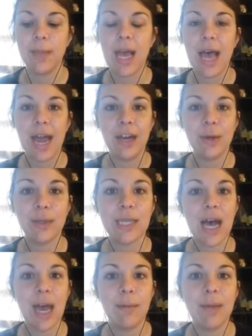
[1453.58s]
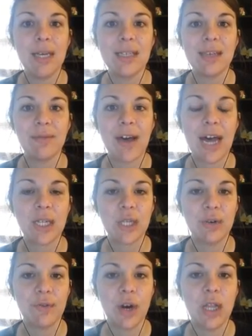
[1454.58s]
I know time is a
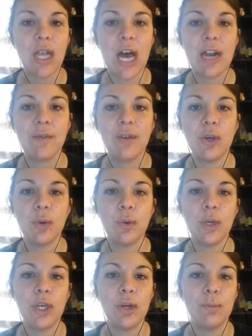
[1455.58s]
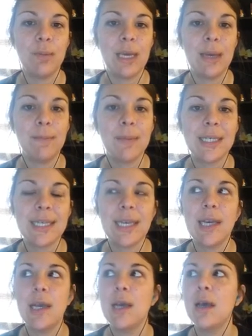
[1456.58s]
factor for a lot of you, being
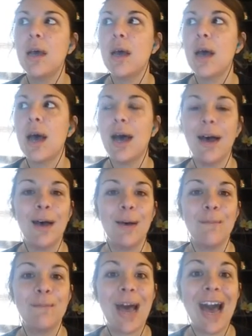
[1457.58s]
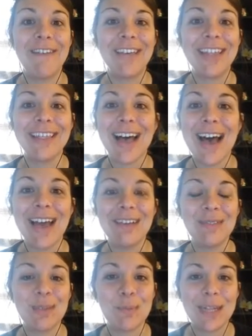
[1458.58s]
busy, having
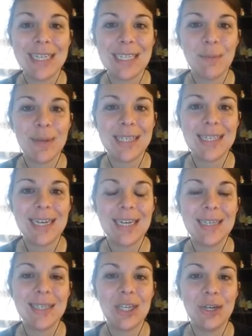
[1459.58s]
lives plus a business,